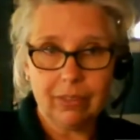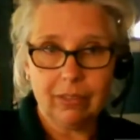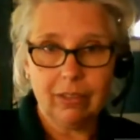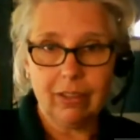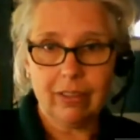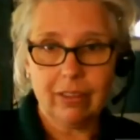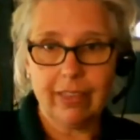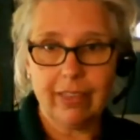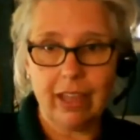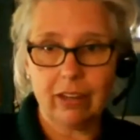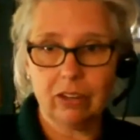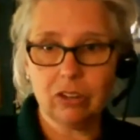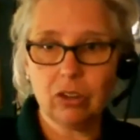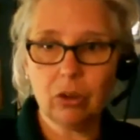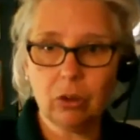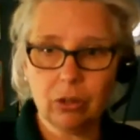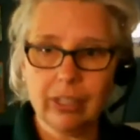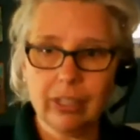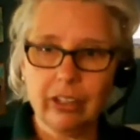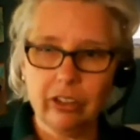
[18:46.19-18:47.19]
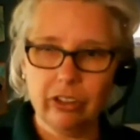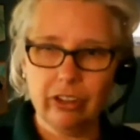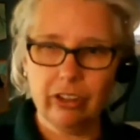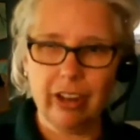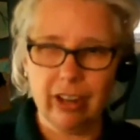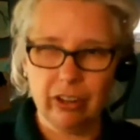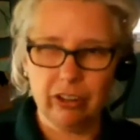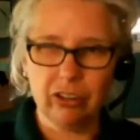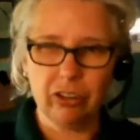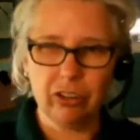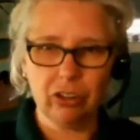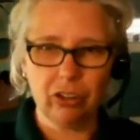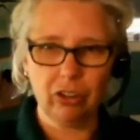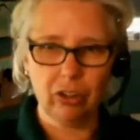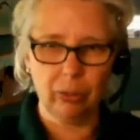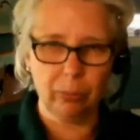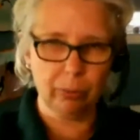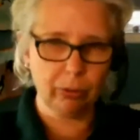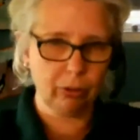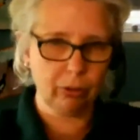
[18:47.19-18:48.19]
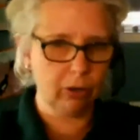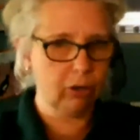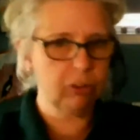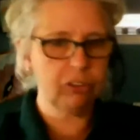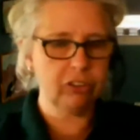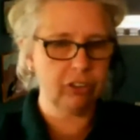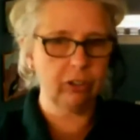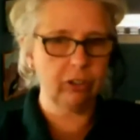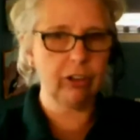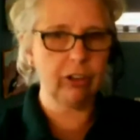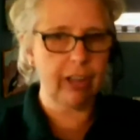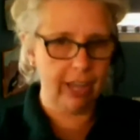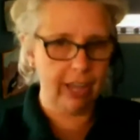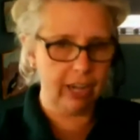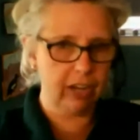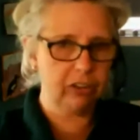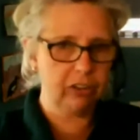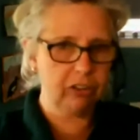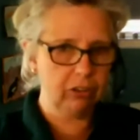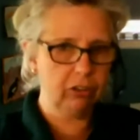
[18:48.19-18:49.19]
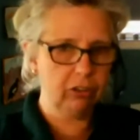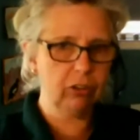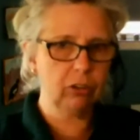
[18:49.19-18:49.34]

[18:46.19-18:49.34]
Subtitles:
that totally changed her approach and her attitude.